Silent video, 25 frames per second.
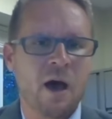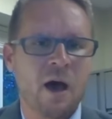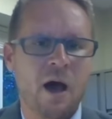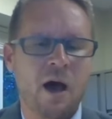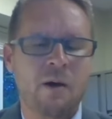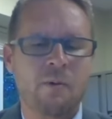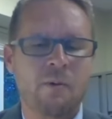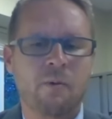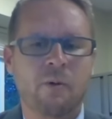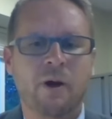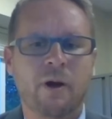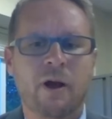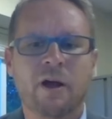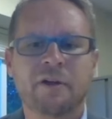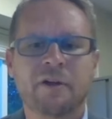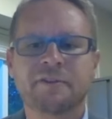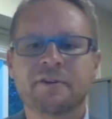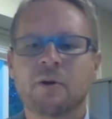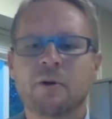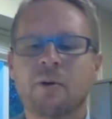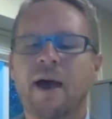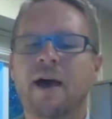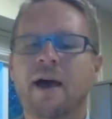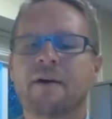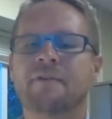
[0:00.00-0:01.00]
Uh, we
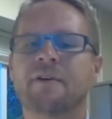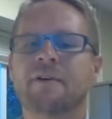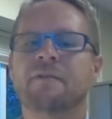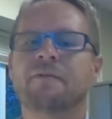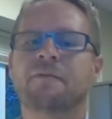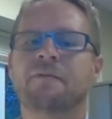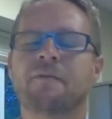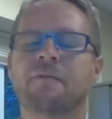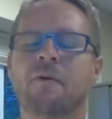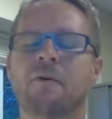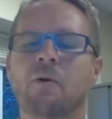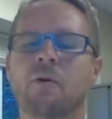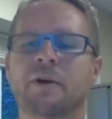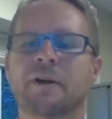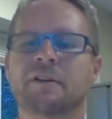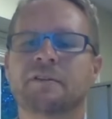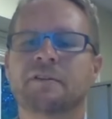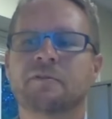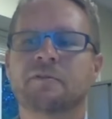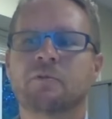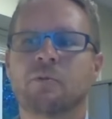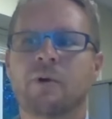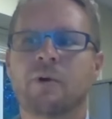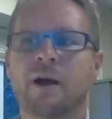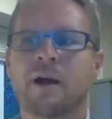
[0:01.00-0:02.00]
also have it
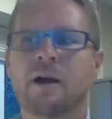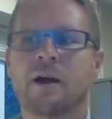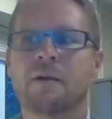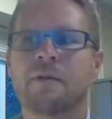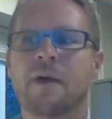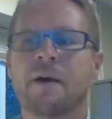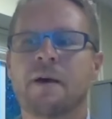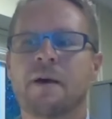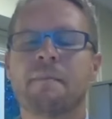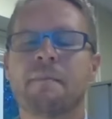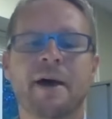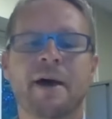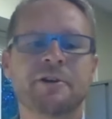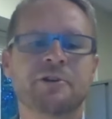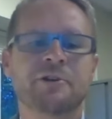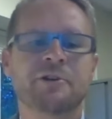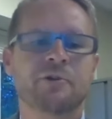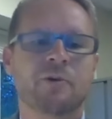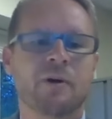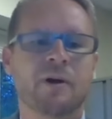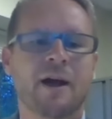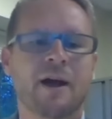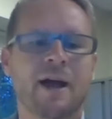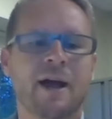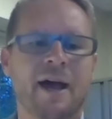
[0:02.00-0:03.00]
focused where the
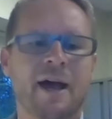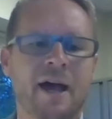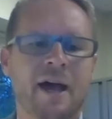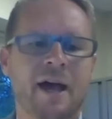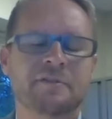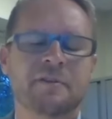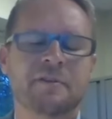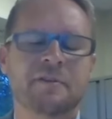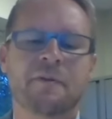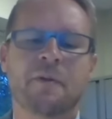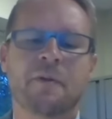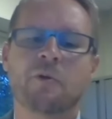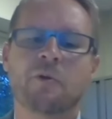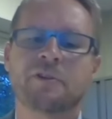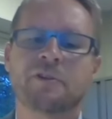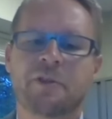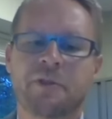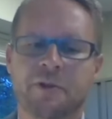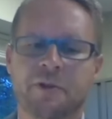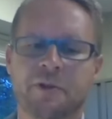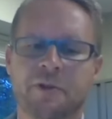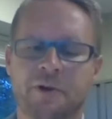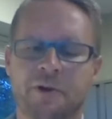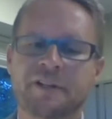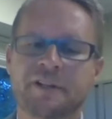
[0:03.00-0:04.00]
mentor has those
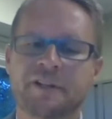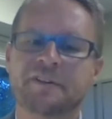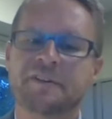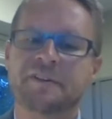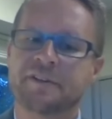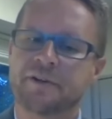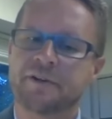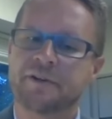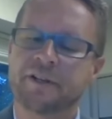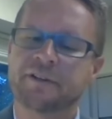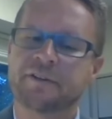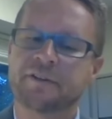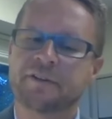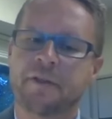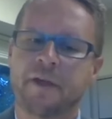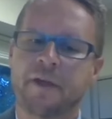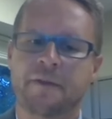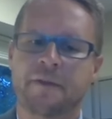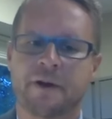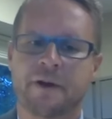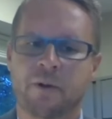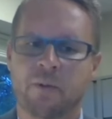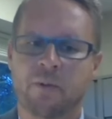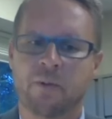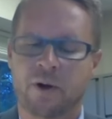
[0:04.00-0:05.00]
30 students
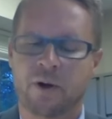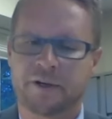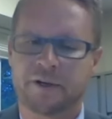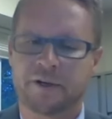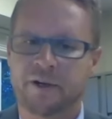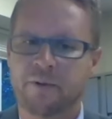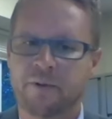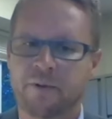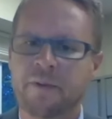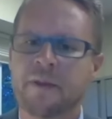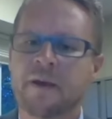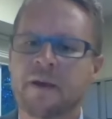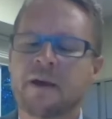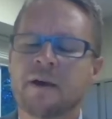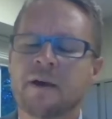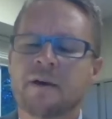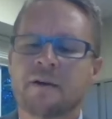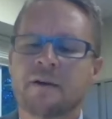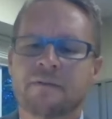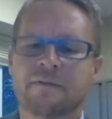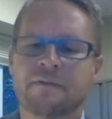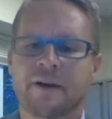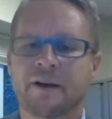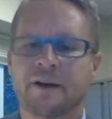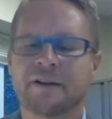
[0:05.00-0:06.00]
that they're working with,
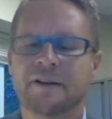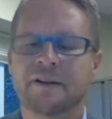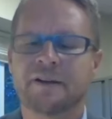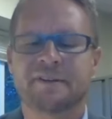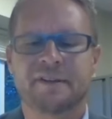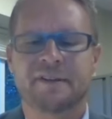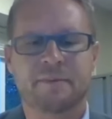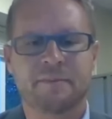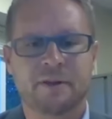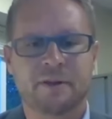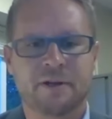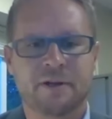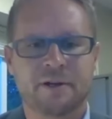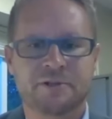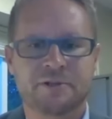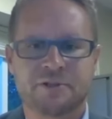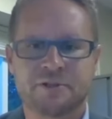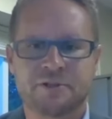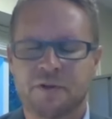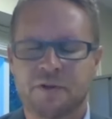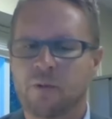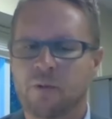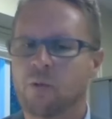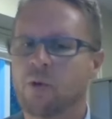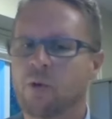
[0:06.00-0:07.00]
very similar
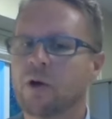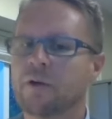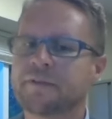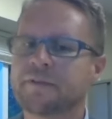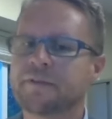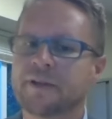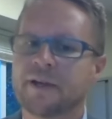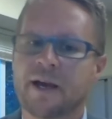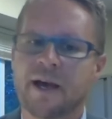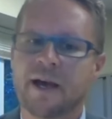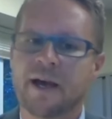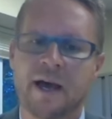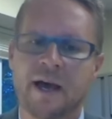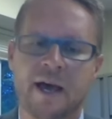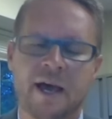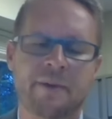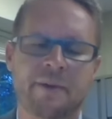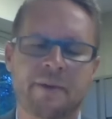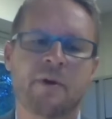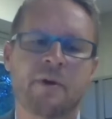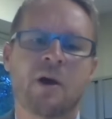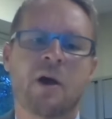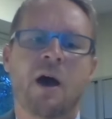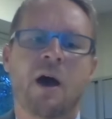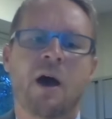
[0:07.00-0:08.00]
to the Wolf
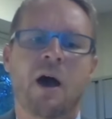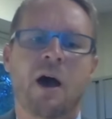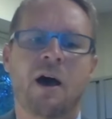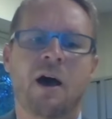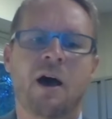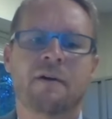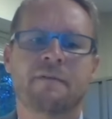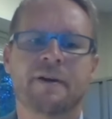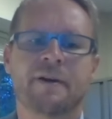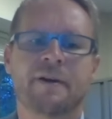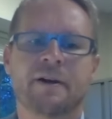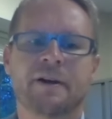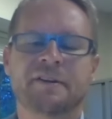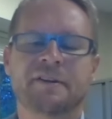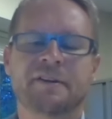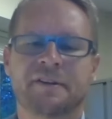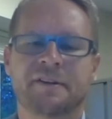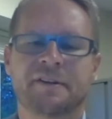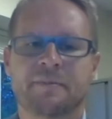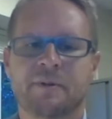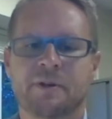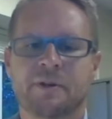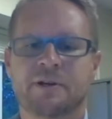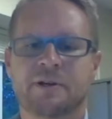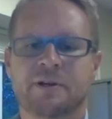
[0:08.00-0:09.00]
Time, uh, very
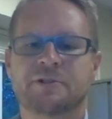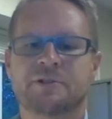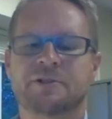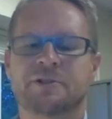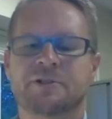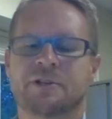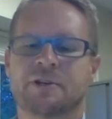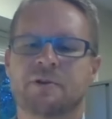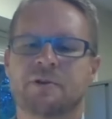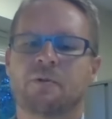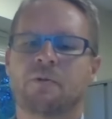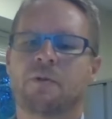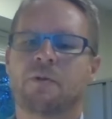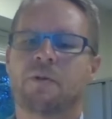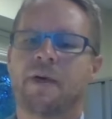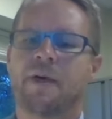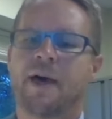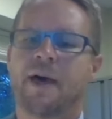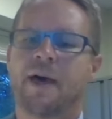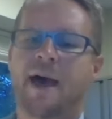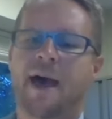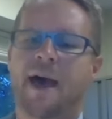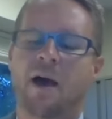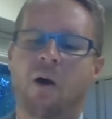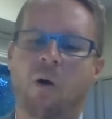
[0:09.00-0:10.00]
similar to
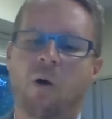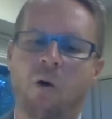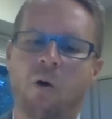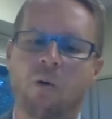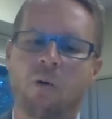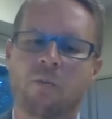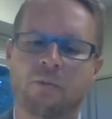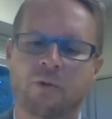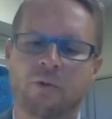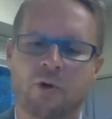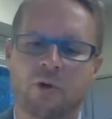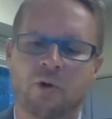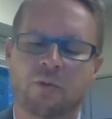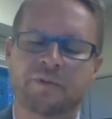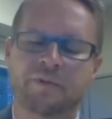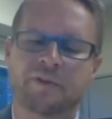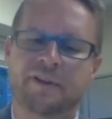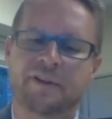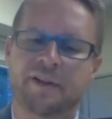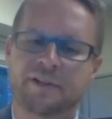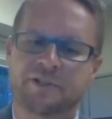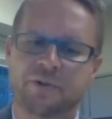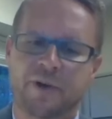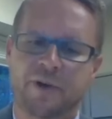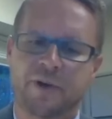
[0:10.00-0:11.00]
that homeroom
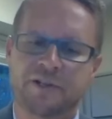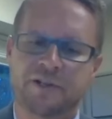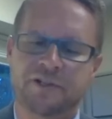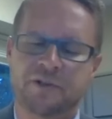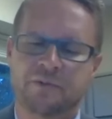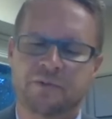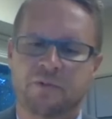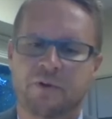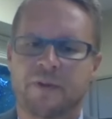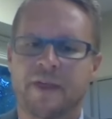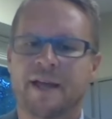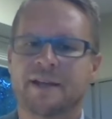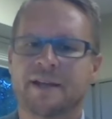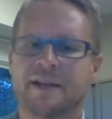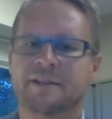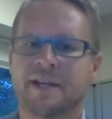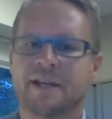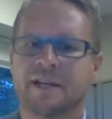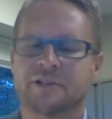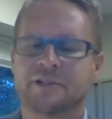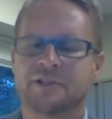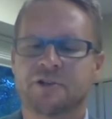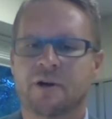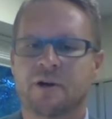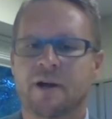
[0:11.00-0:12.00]
situation where that
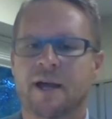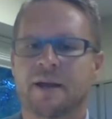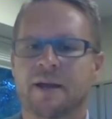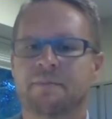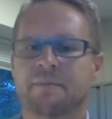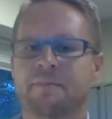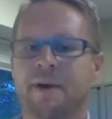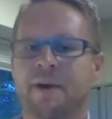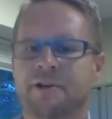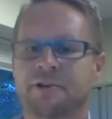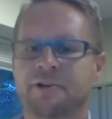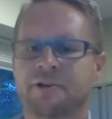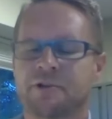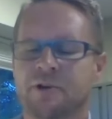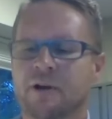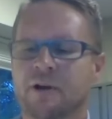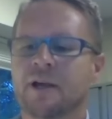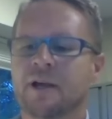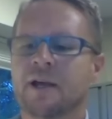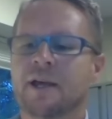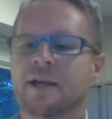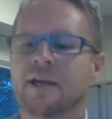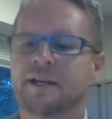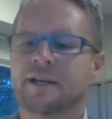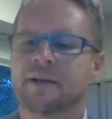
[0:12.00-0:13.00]
teacher and mentor
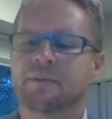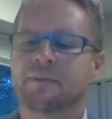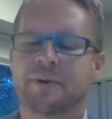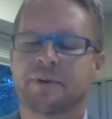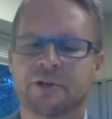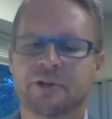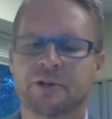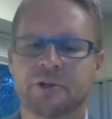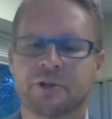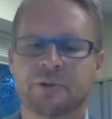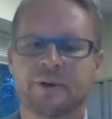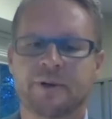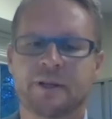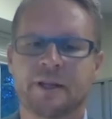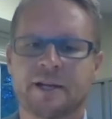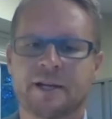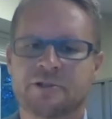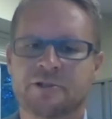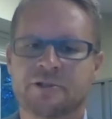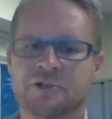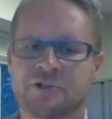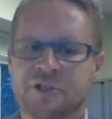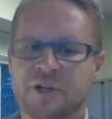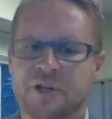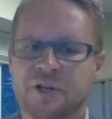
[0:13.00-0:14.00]
can build a
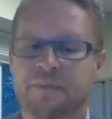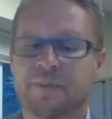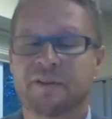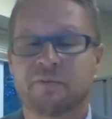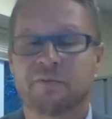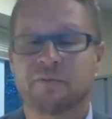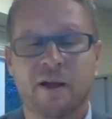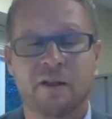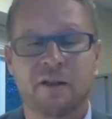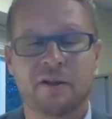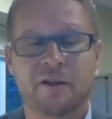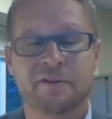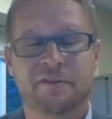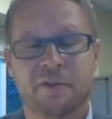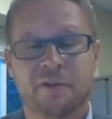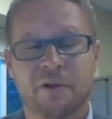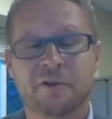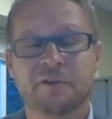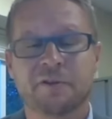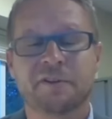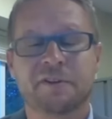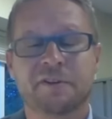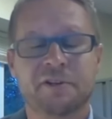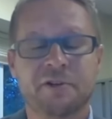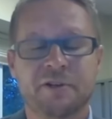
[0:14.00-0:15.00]
relationship as well as
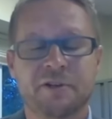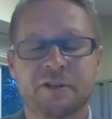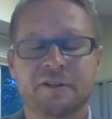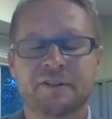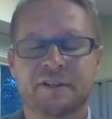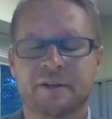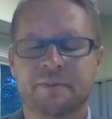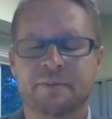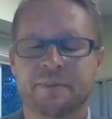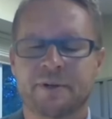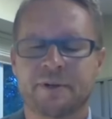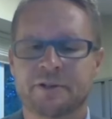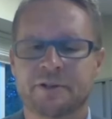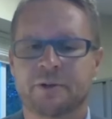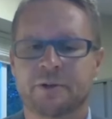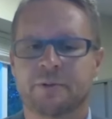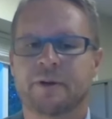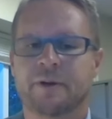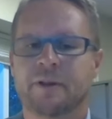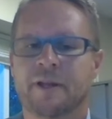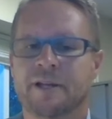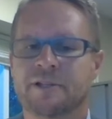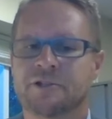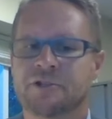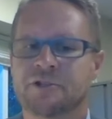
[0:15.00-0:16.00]
those students can build a
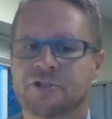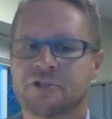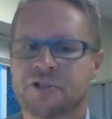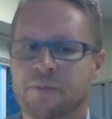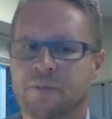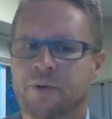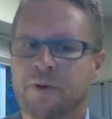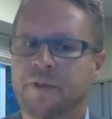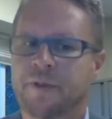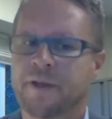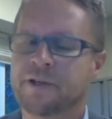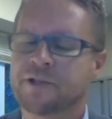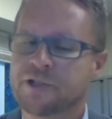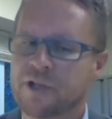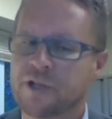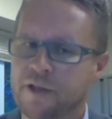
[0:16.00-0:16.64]
relationship with each